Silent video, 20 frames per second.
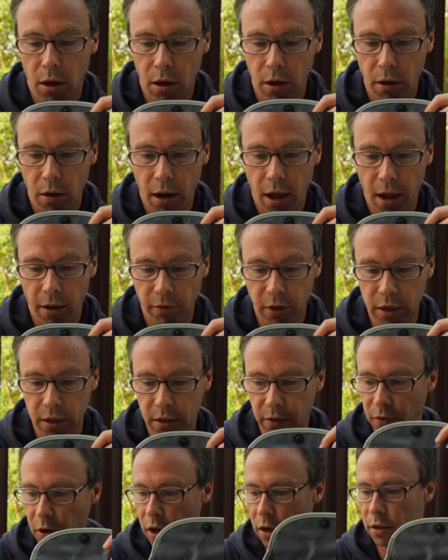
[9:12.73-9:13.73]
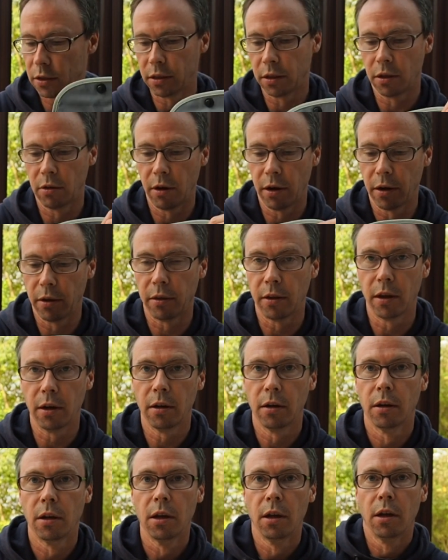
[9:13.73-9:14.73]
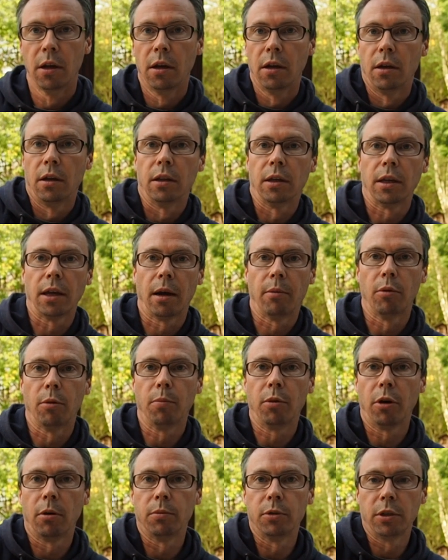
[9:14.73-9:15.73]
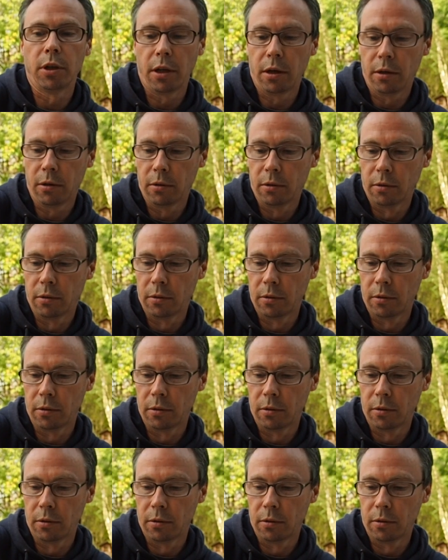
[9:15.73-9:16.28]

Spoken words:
I don't have any dividers in or anything. The camera pops in,